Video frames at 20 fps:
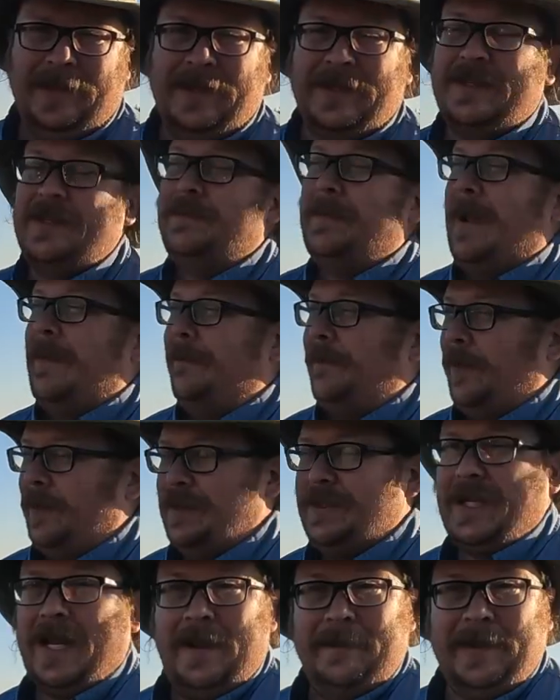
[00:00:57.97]
and this is my
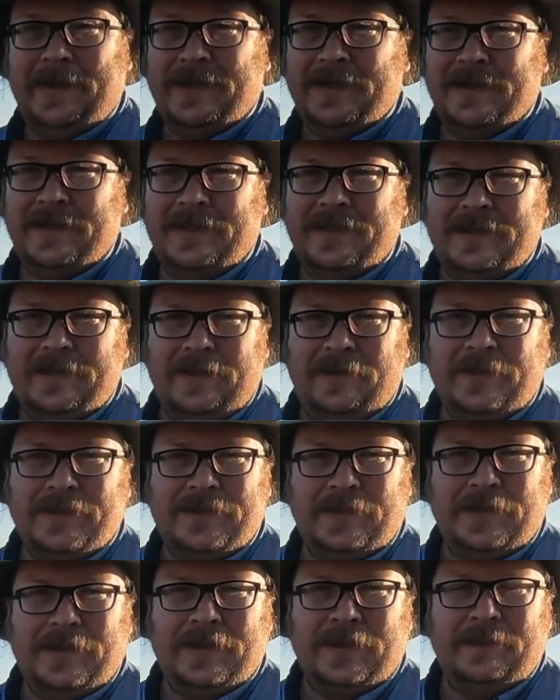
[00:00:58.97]
first time at the
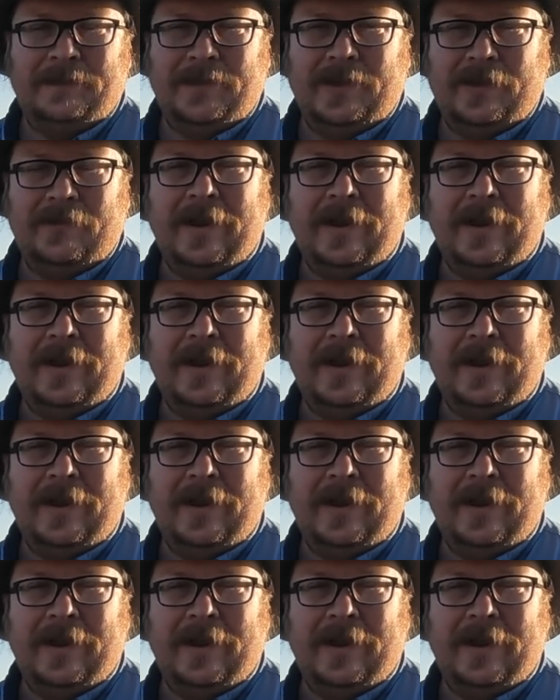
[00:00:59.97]
Arizona